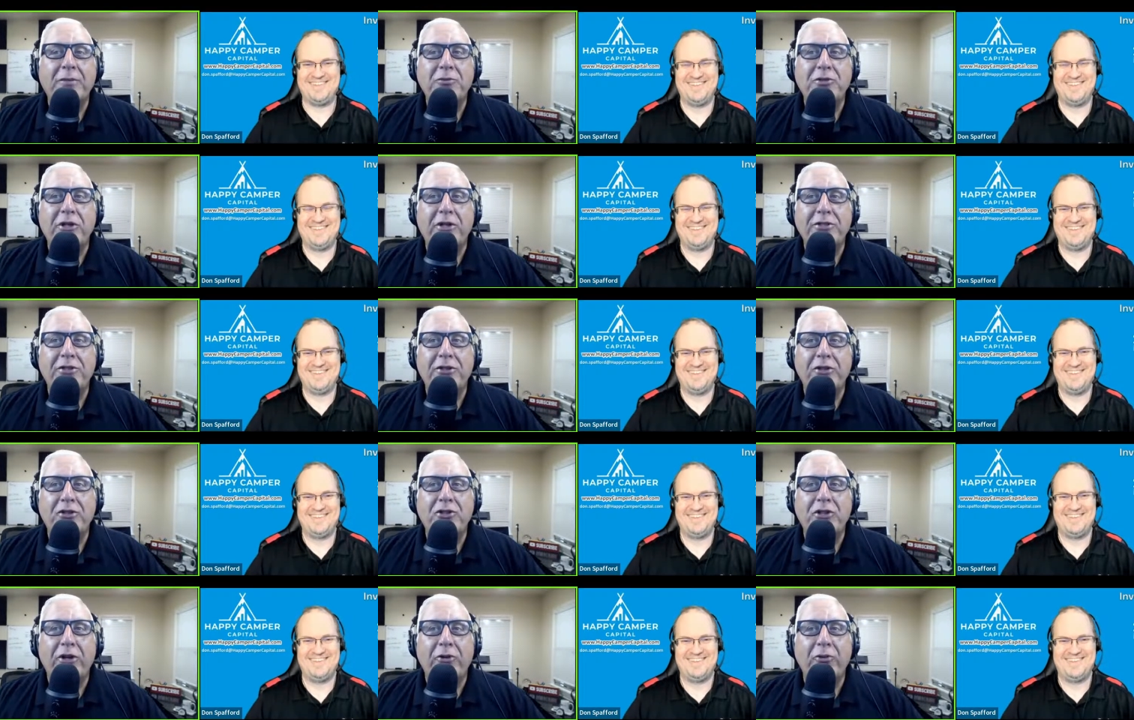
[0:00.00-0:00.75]
Speaker 1: because I'm jealous
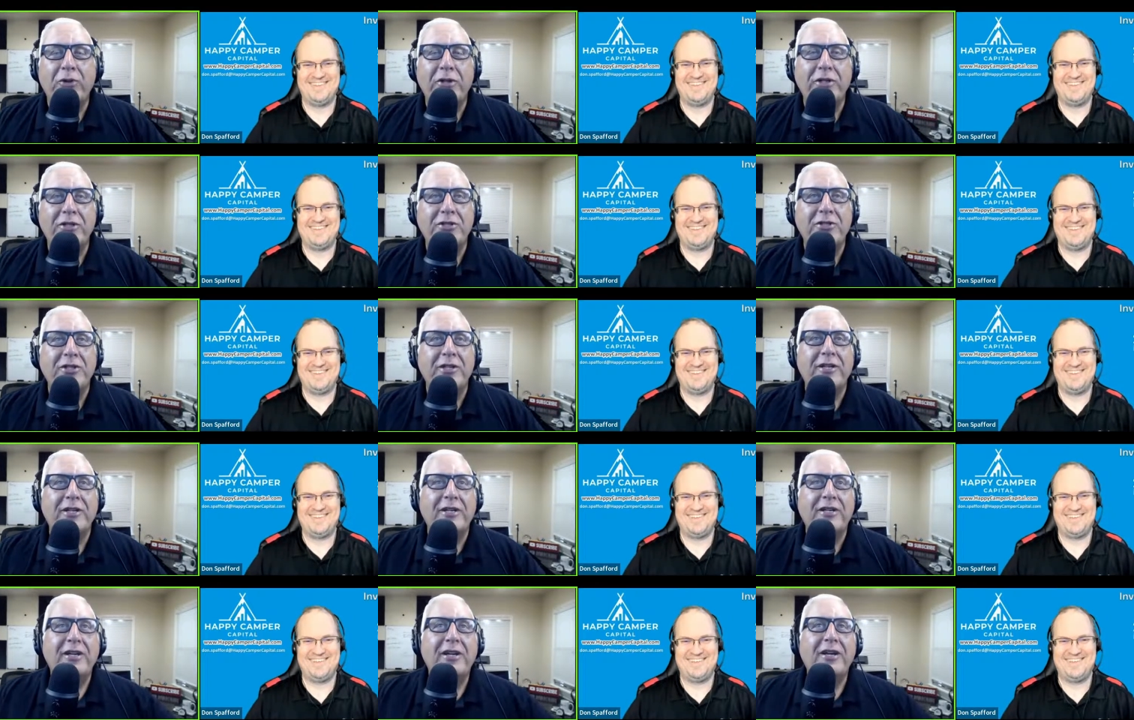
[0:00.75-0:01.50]
of the chair and wanted to
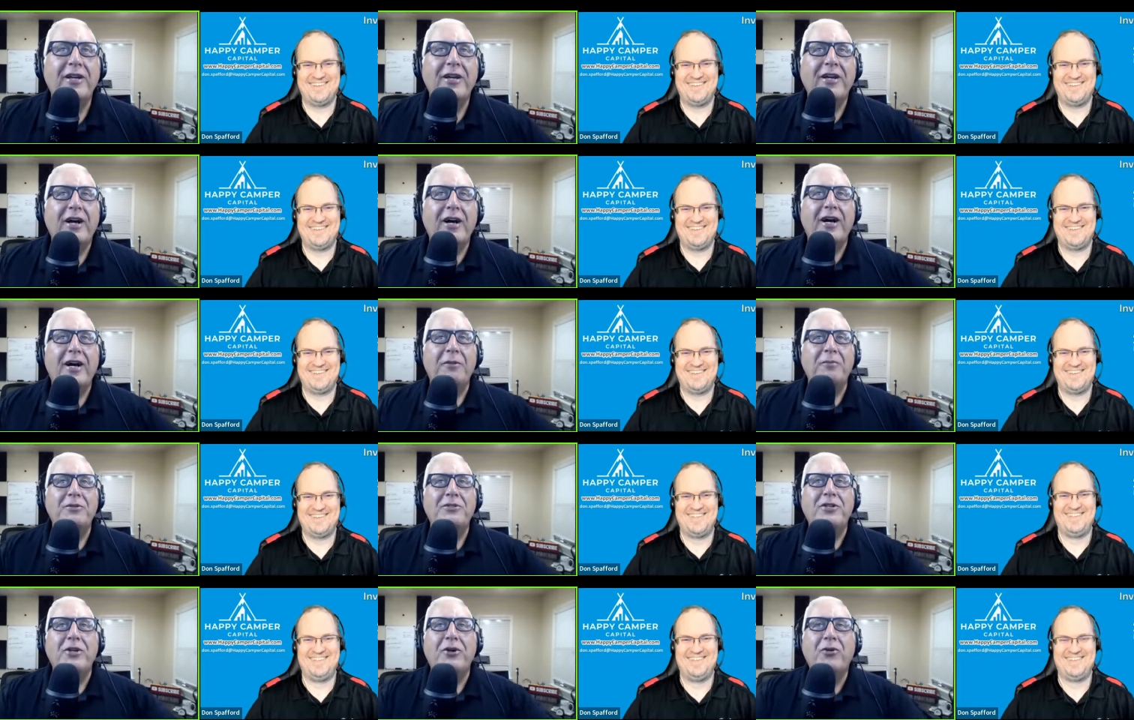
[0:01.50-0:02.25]
see it.
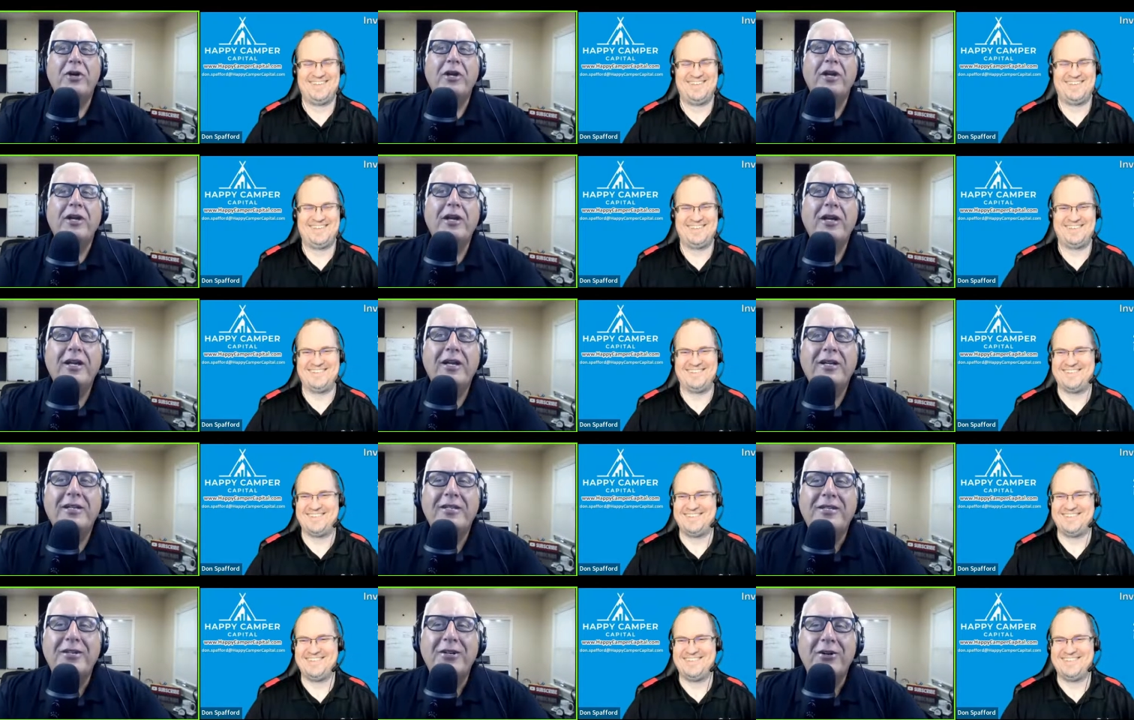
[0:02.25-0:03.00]
Um, so
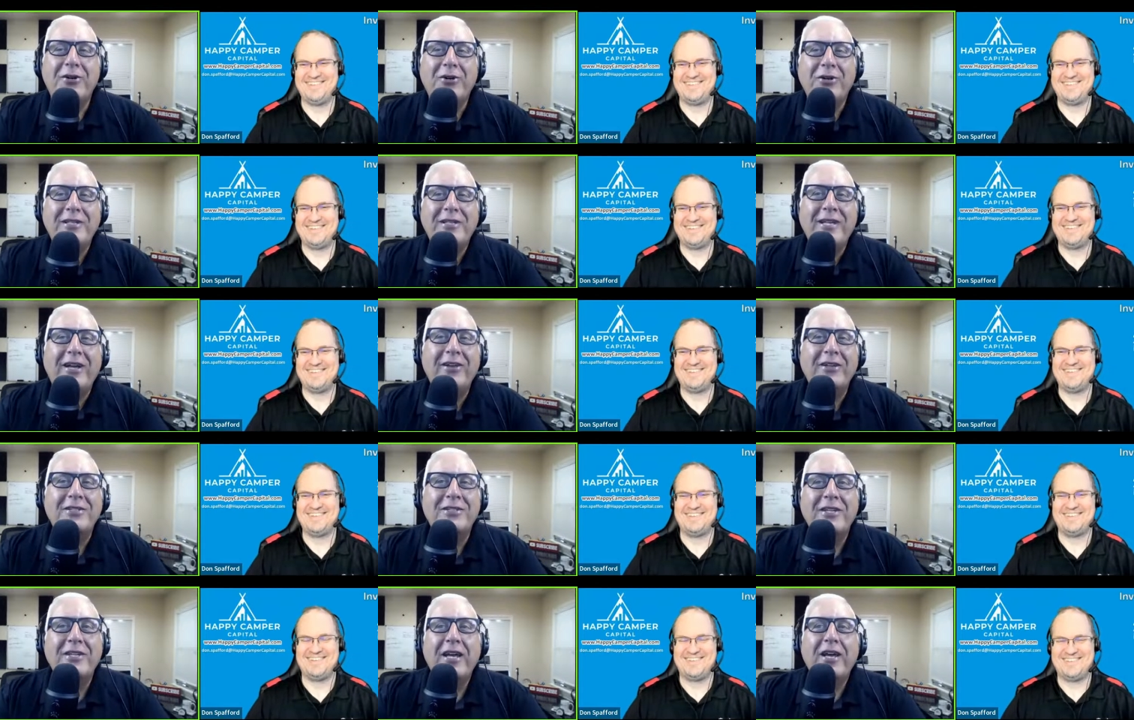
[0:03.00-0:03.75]
so
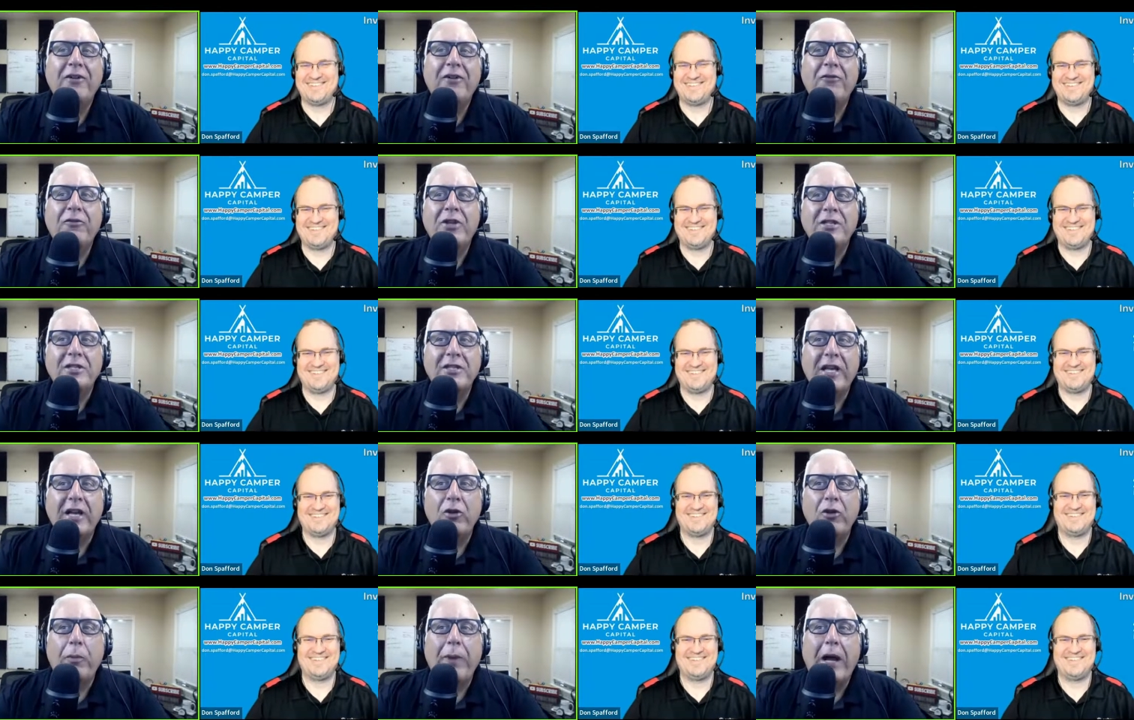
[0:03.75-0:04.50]
tell us
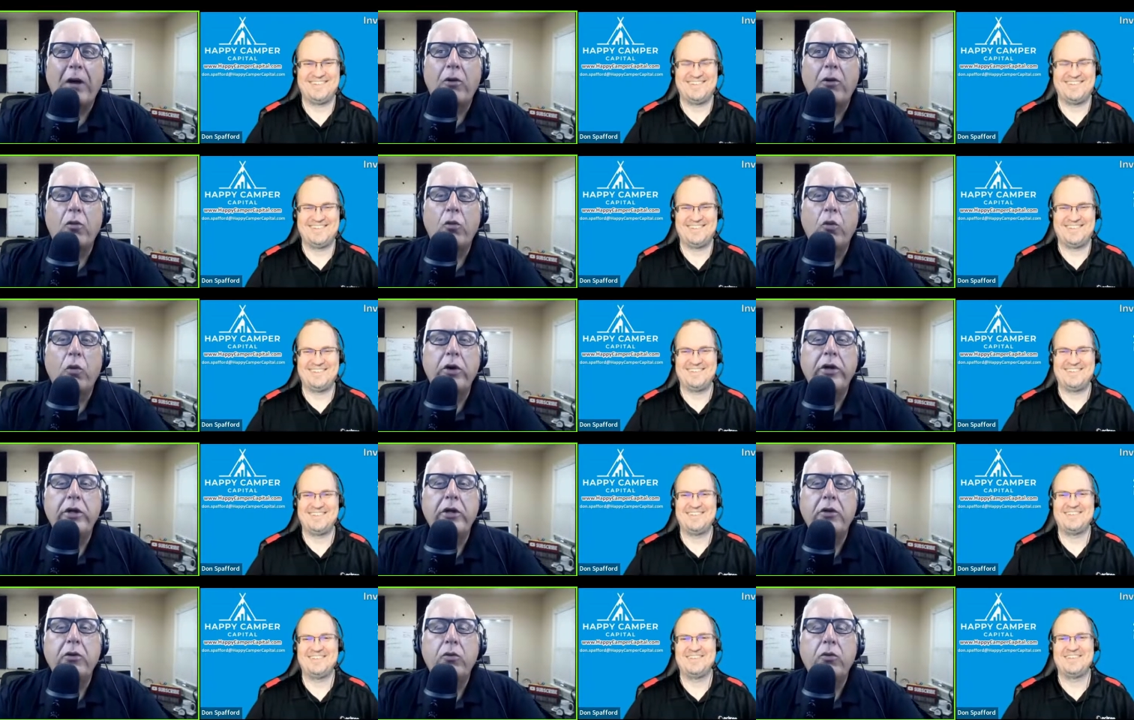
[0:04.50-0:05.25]
just get a little background.
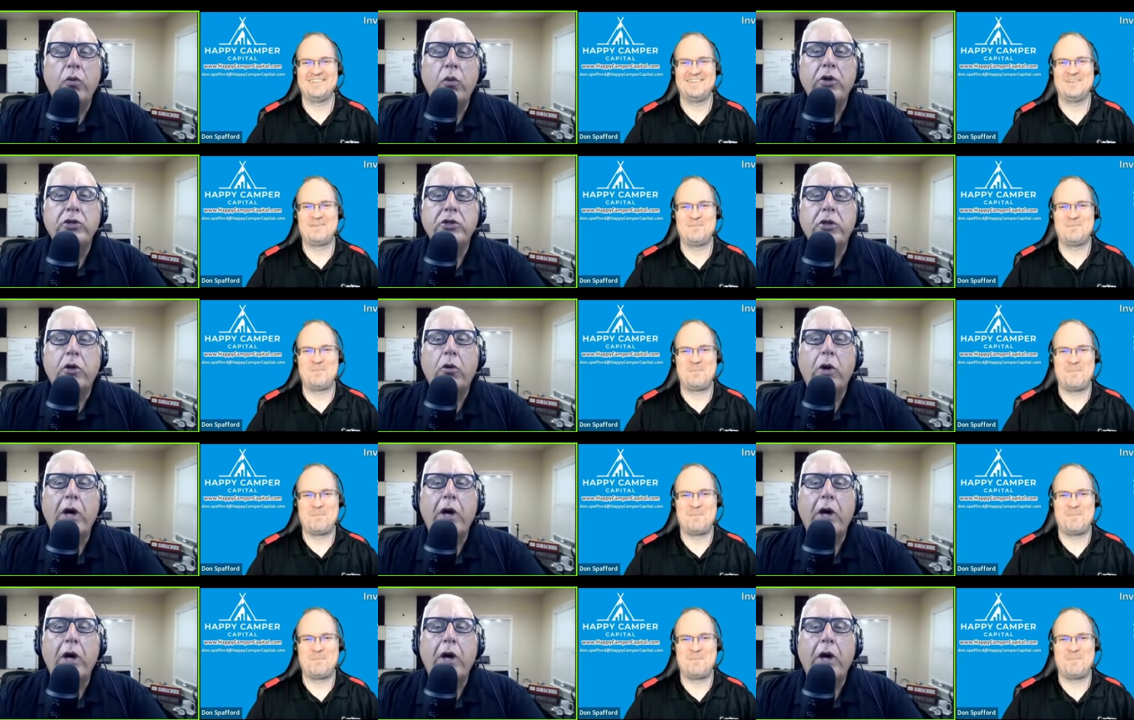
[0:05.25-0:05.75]
Where do you where'd you